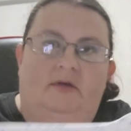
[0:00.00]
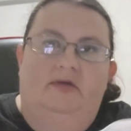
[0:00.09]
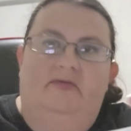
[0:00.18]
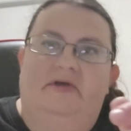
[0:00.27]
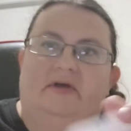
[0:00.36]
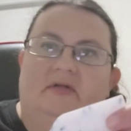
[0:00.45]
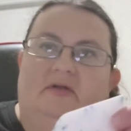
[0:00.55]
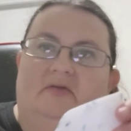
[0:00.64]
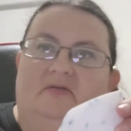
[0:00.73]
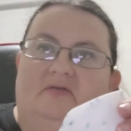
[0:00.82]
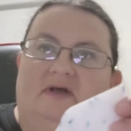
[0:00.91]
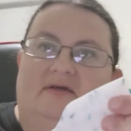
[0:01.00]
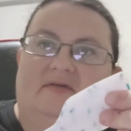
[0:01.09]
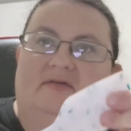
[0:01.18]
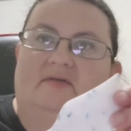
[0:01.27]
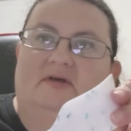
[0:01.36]
It's got a little
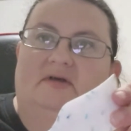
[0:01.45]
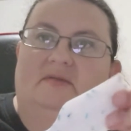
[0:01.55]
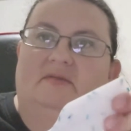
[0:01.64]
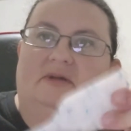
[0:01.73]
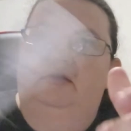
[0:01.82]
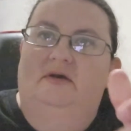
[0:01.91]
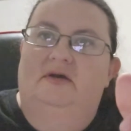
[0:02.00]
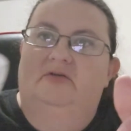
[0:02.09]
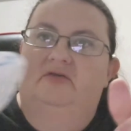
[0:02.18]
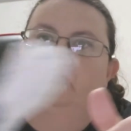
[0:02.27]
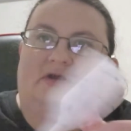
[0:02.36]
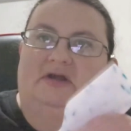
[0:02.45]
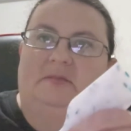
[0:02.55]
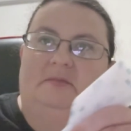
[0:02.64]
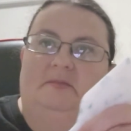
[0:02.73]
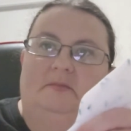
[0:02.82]
flex to it, but not
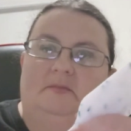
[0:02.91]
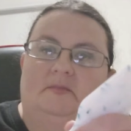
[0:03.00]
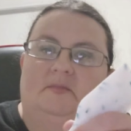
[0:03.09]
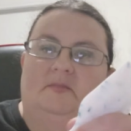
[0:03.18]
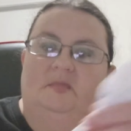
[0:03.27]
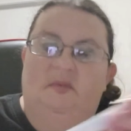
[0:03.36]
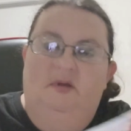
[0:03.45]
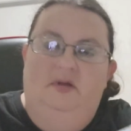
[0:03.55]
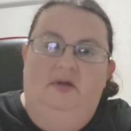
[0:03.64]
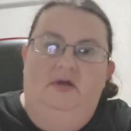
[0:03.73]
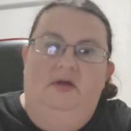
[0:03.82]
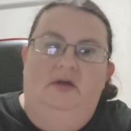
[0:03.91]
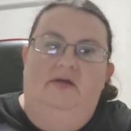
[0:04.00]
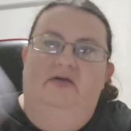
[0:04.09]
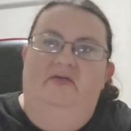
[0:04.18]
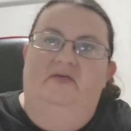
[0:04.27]
extreme. And
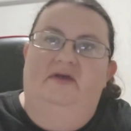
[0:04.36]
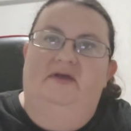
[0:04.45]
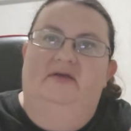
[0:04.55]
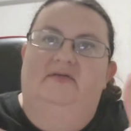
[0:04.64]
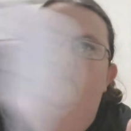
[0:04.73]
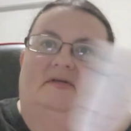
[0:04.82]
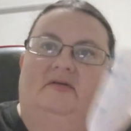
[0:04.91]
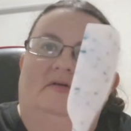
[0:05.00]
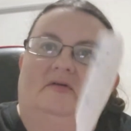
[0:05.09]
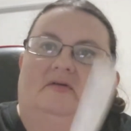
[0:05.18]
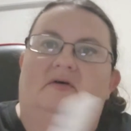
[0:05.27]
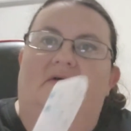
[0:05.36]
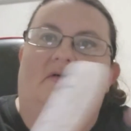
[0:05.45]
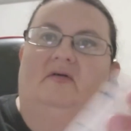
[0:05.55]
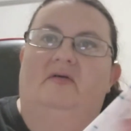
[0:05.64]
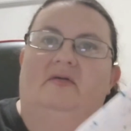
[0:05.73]
it's like siliconed
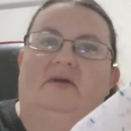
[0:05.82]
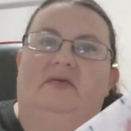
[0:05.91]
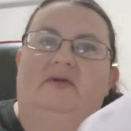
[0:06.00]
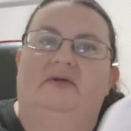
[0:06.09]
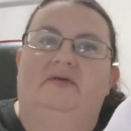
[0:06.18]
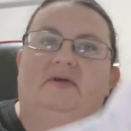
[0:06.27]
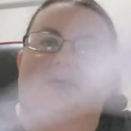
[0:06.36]
all the way through.